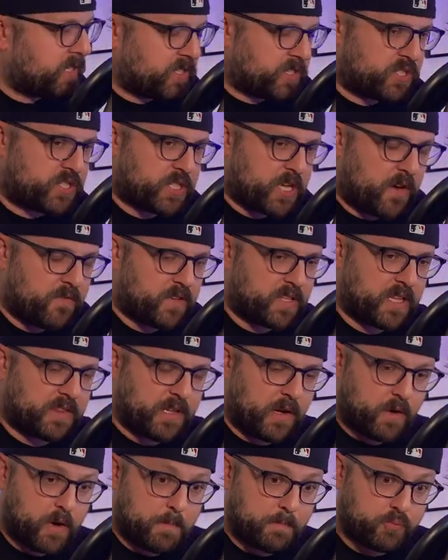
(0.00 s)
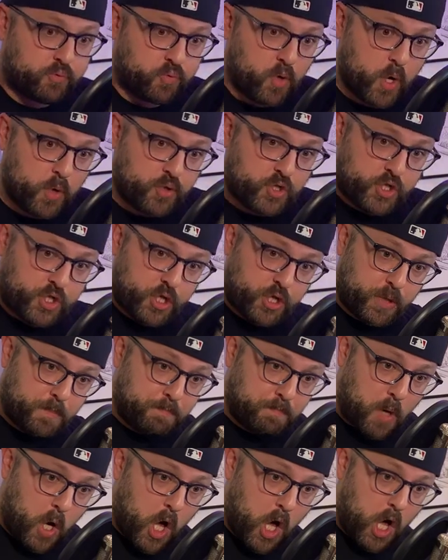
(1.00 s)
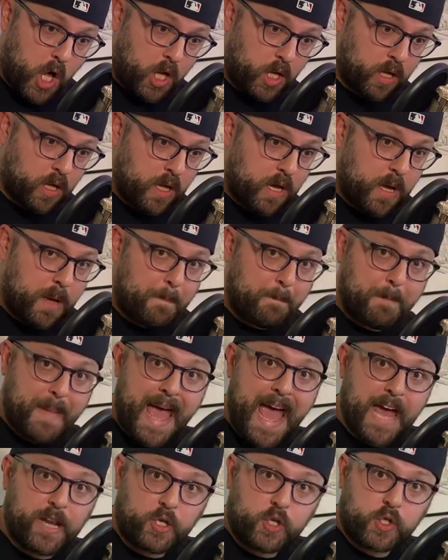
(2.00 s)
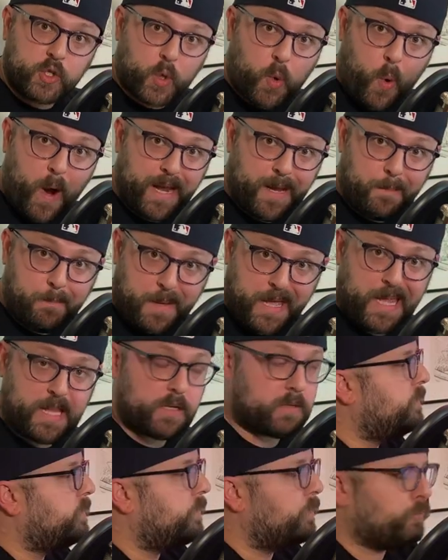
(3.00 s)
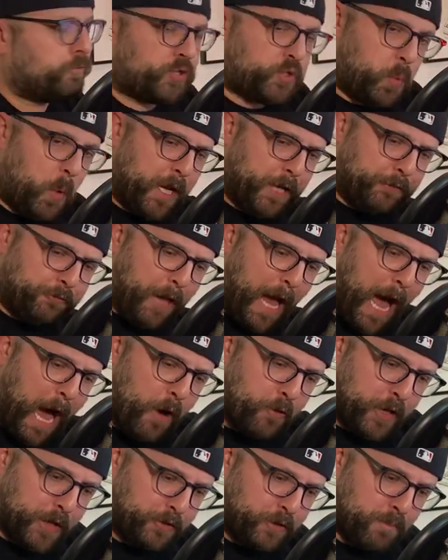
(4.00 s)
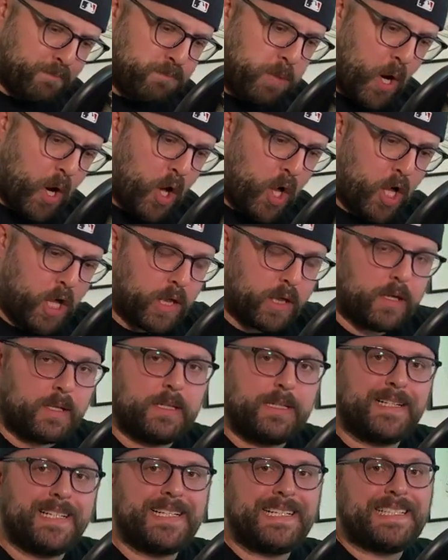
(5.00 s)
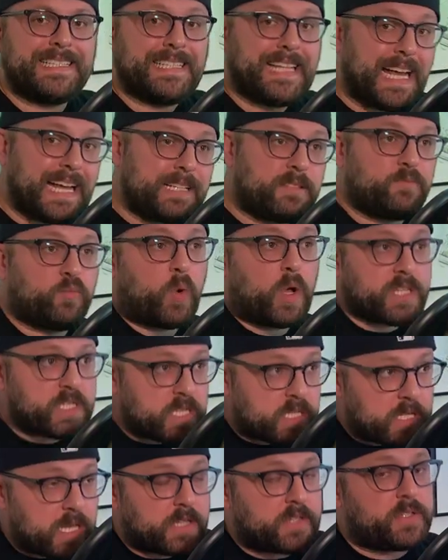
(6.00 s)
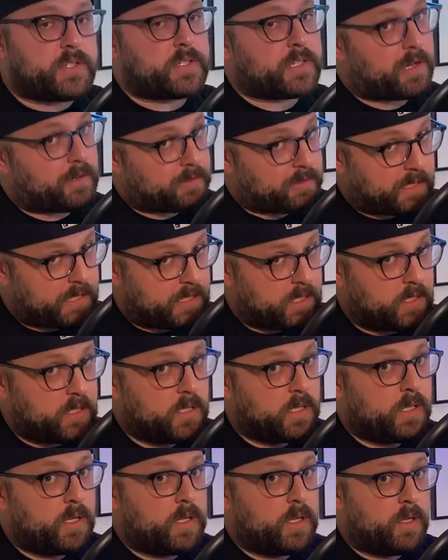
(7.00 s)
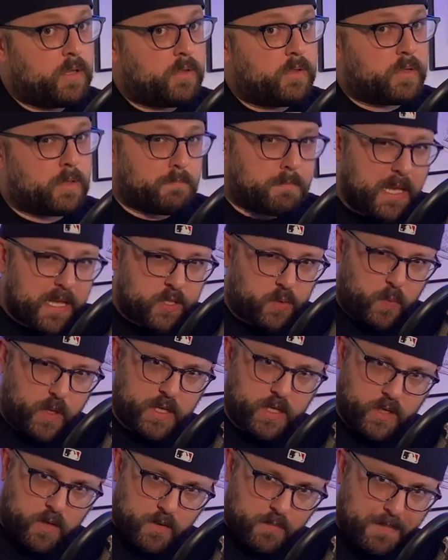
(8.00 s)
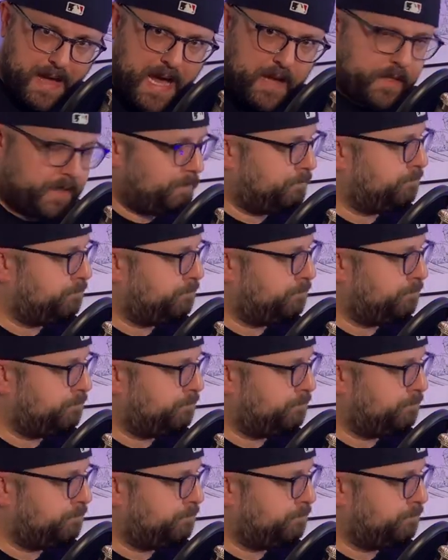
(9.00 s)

discovered that their approach to the ball mattered quite a bit. You know, swing down at the ball. That wasn't necessarily the best way to go about it.